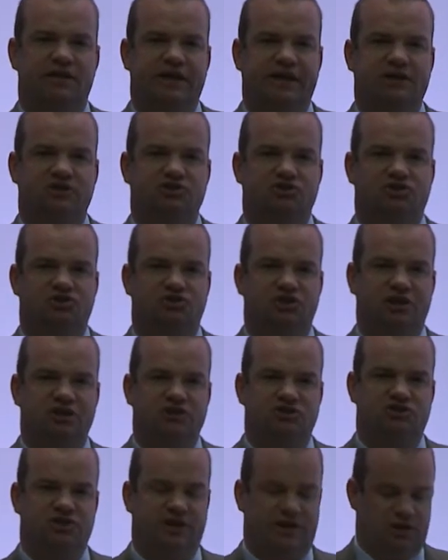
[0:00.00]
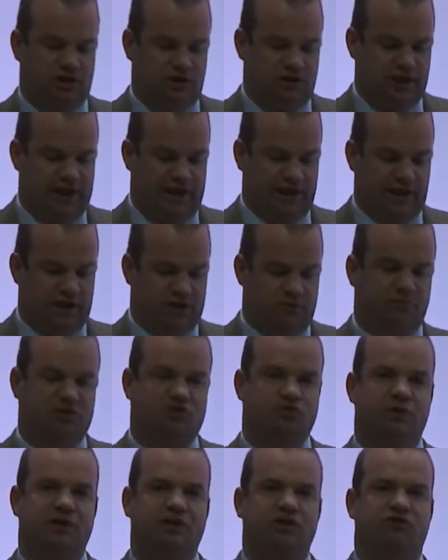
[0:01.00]
the intrinsic link
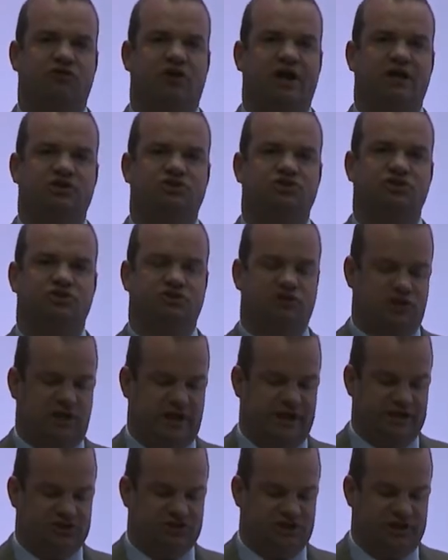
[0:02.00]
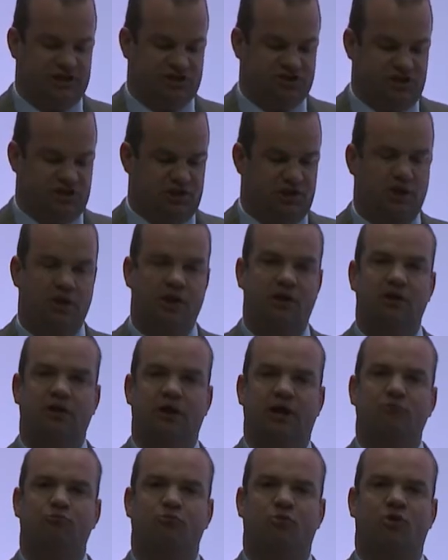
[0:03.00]
between grass utilization
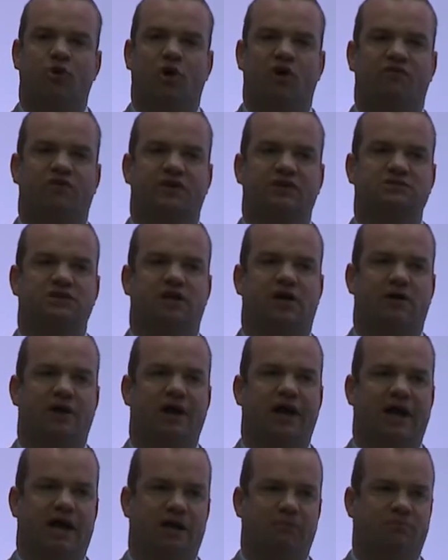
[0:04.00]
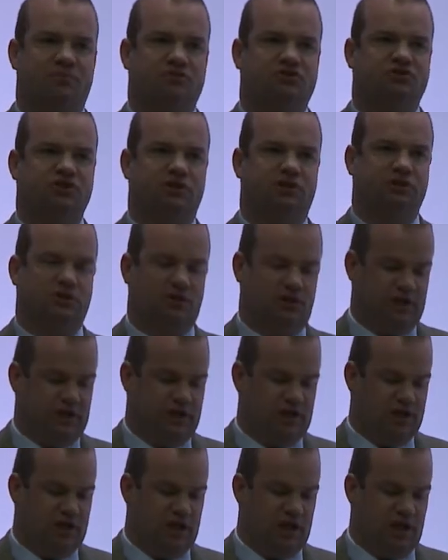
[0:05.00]
and profit are absolutely
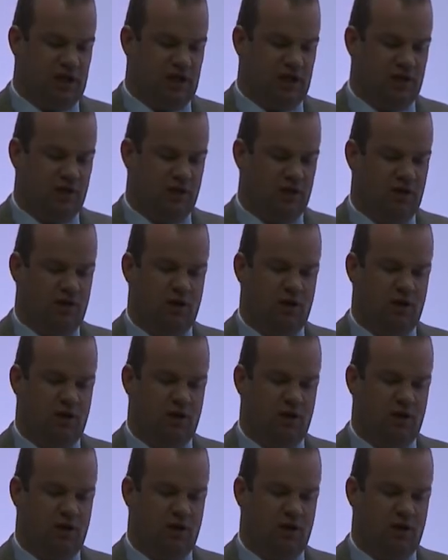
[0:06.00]
key,